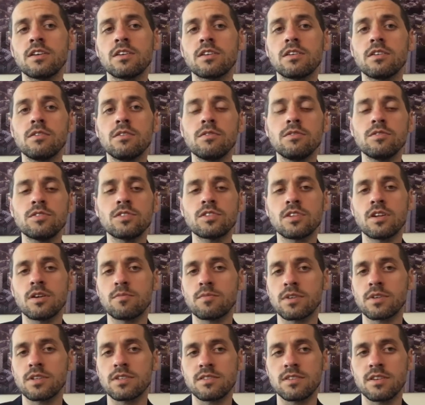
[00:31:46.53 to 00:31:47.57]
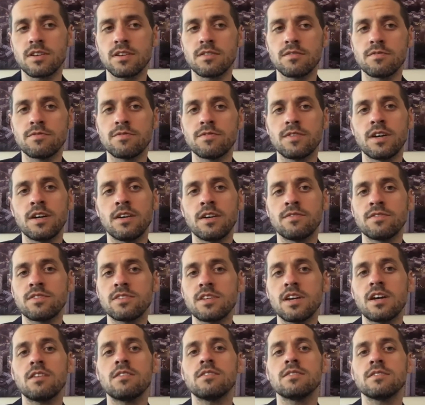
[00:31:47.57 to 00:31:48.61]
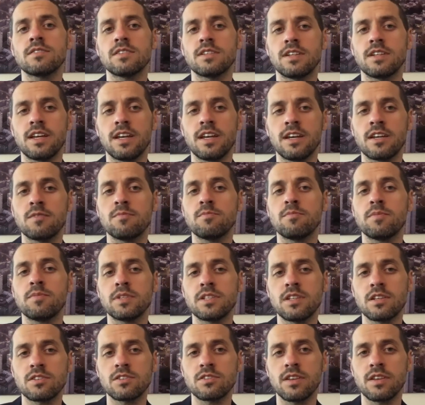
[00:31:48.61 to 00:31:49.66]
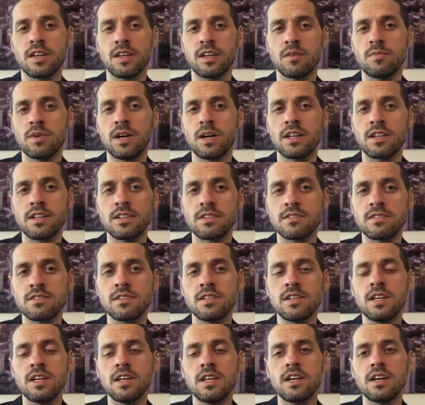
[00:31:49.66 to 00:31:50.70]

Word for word: huge numbers of, of cells and anti- potential antibodies